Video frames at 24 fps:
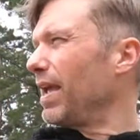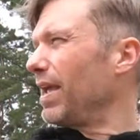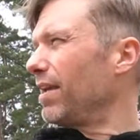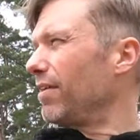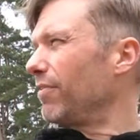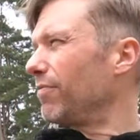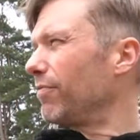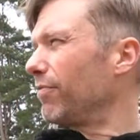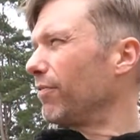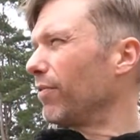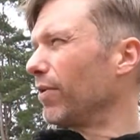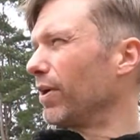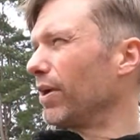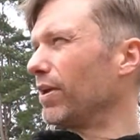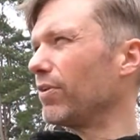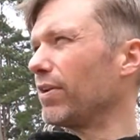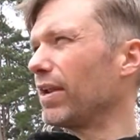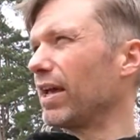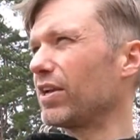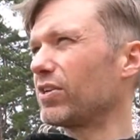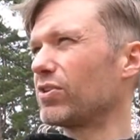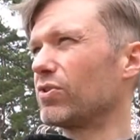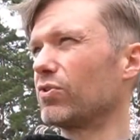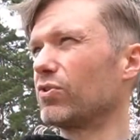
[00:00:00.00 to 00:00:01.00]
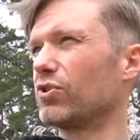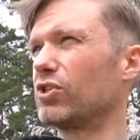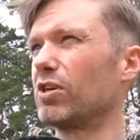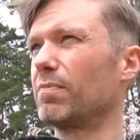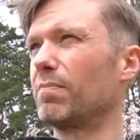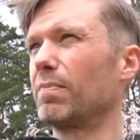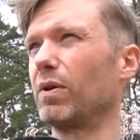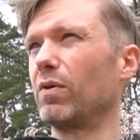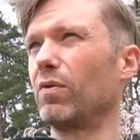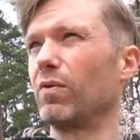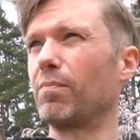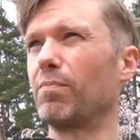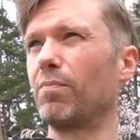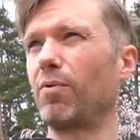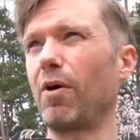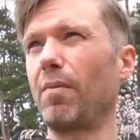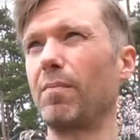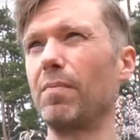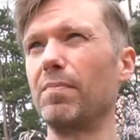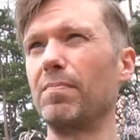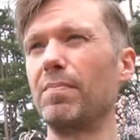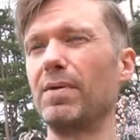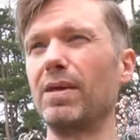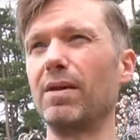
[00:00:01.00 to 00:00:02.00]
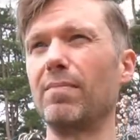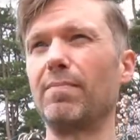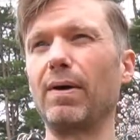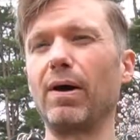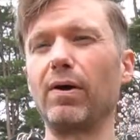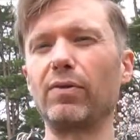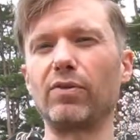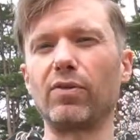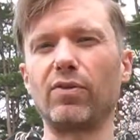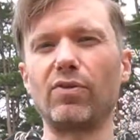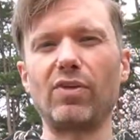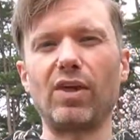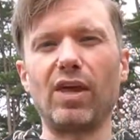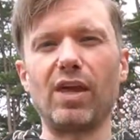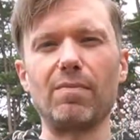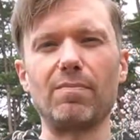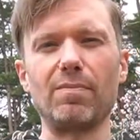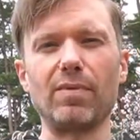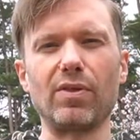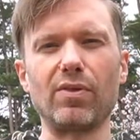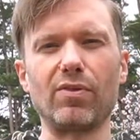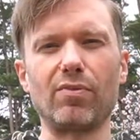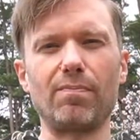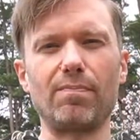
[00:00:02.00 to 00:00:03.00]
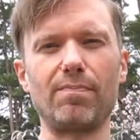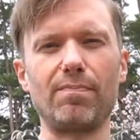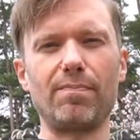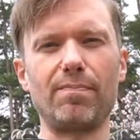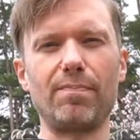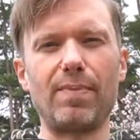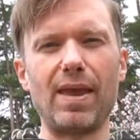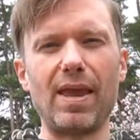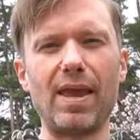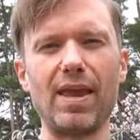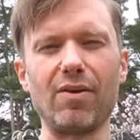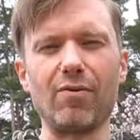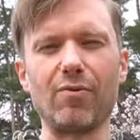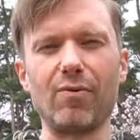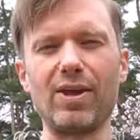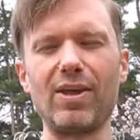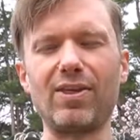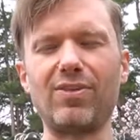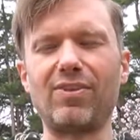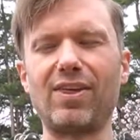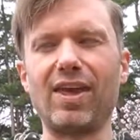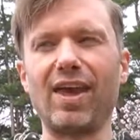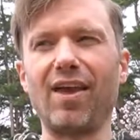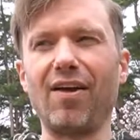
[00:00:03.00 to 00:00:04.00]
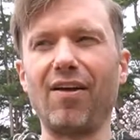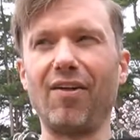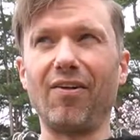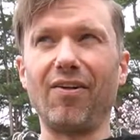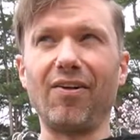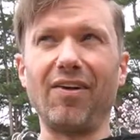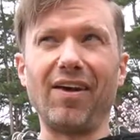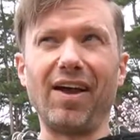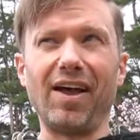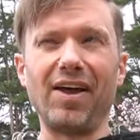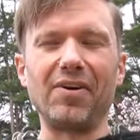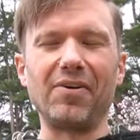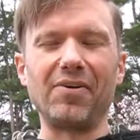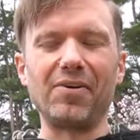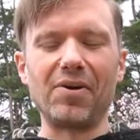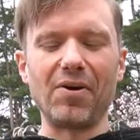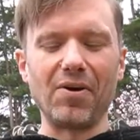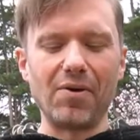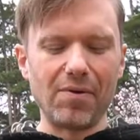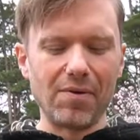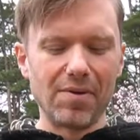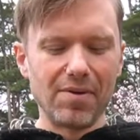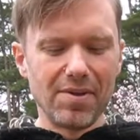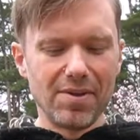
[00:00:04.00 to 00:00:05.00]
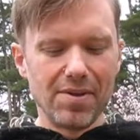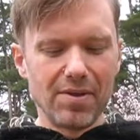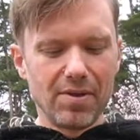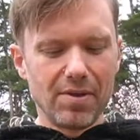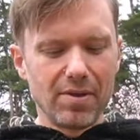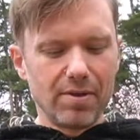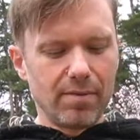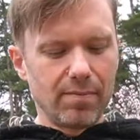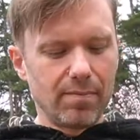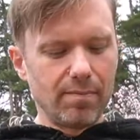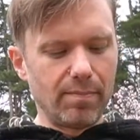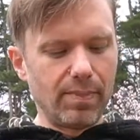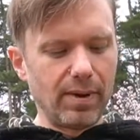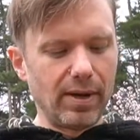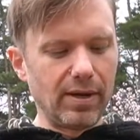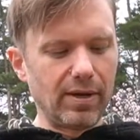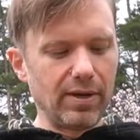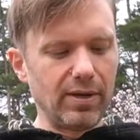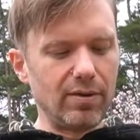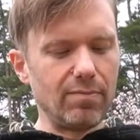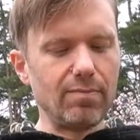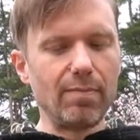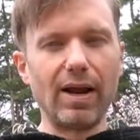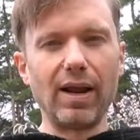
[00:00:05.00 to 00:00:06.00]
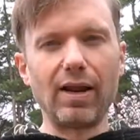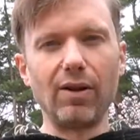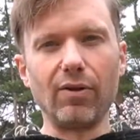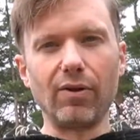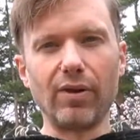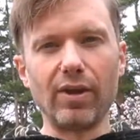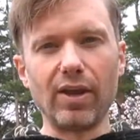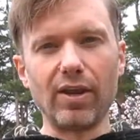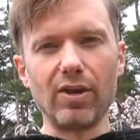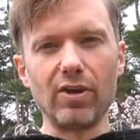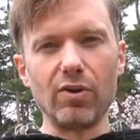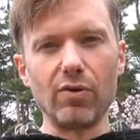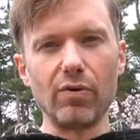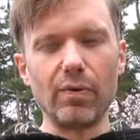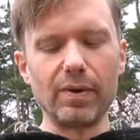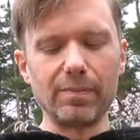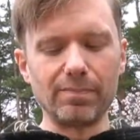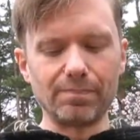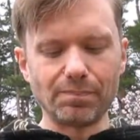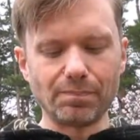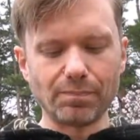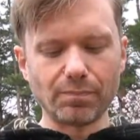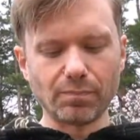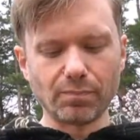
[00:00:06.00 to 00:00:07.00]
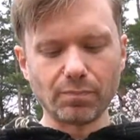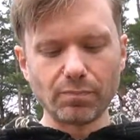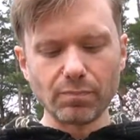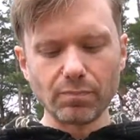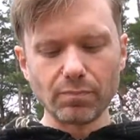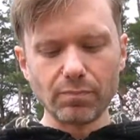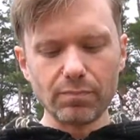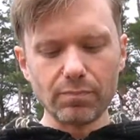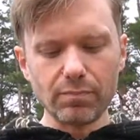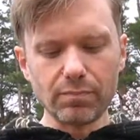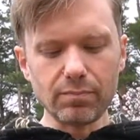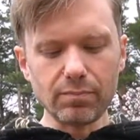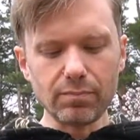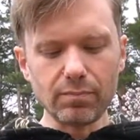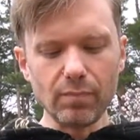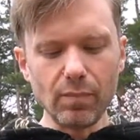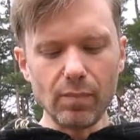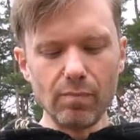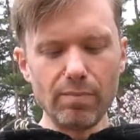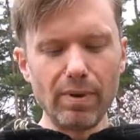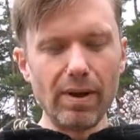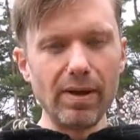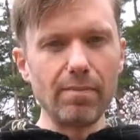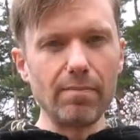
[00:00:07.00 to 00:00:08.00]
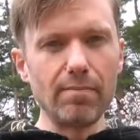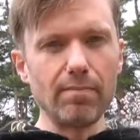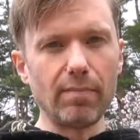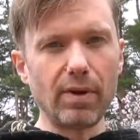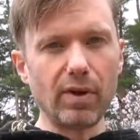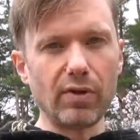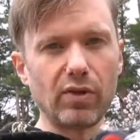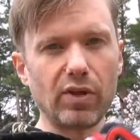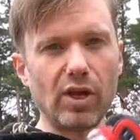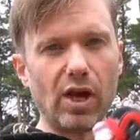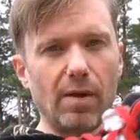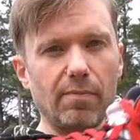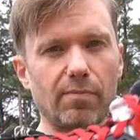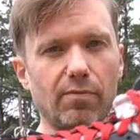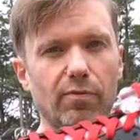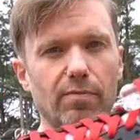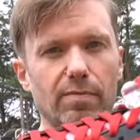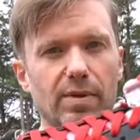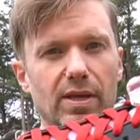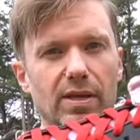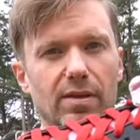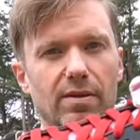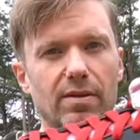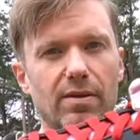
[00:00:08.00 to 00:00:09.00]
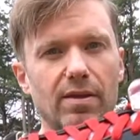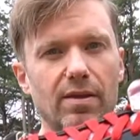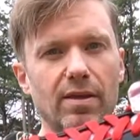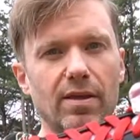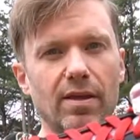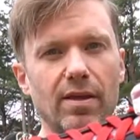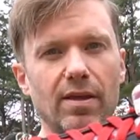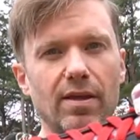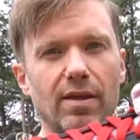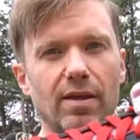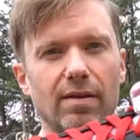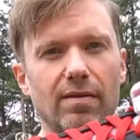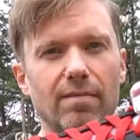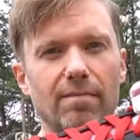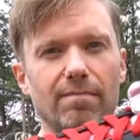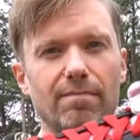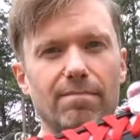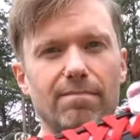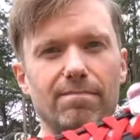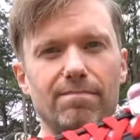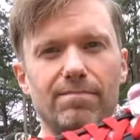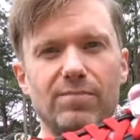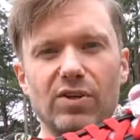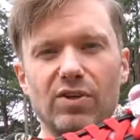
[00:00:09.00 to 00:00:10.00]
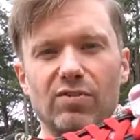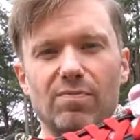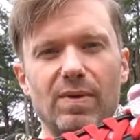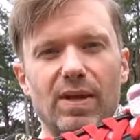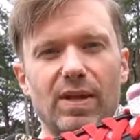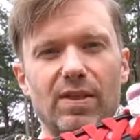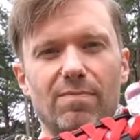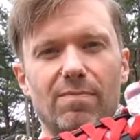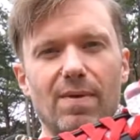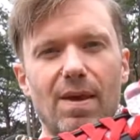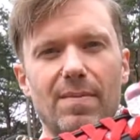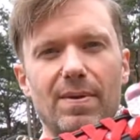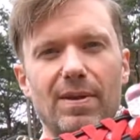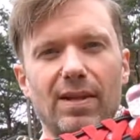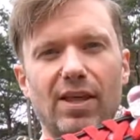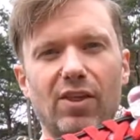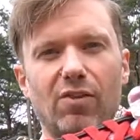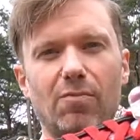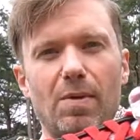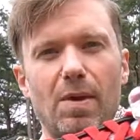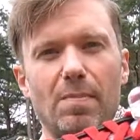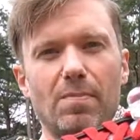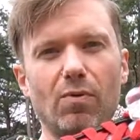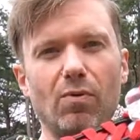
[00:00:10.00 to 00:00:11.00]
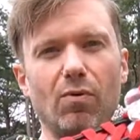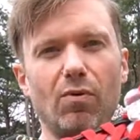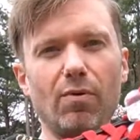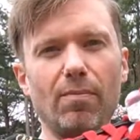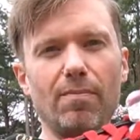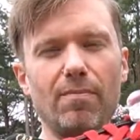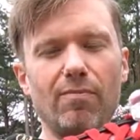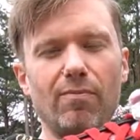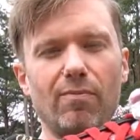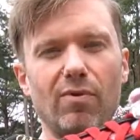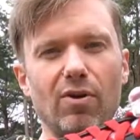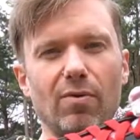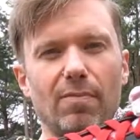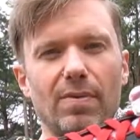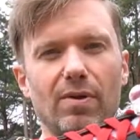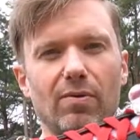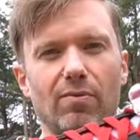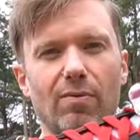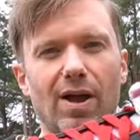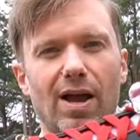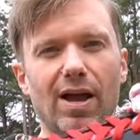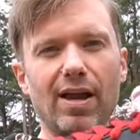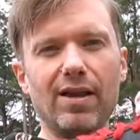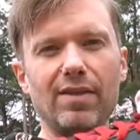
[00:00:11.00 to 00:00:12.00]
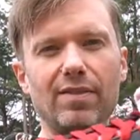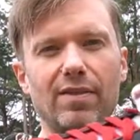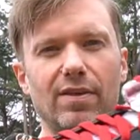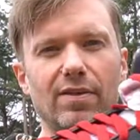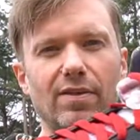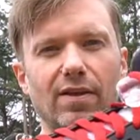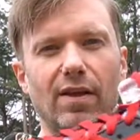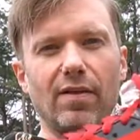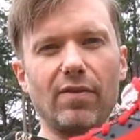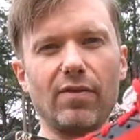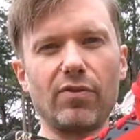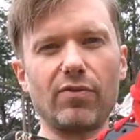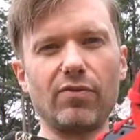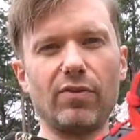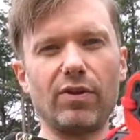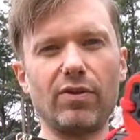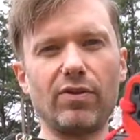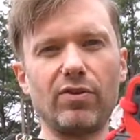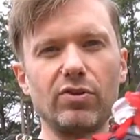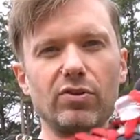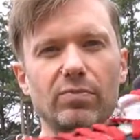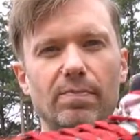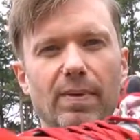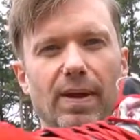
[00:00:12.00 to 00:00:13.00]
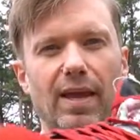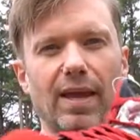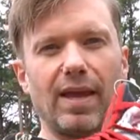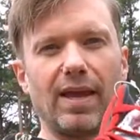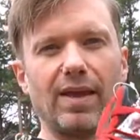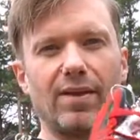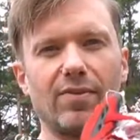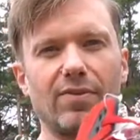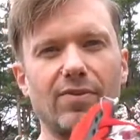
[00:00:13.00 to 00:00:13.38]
for international shipping would probably be about the same as paying resale. I don't know, but you might look into it. But must cop for me just means maybe less people will be rocking these on the streets of Japan,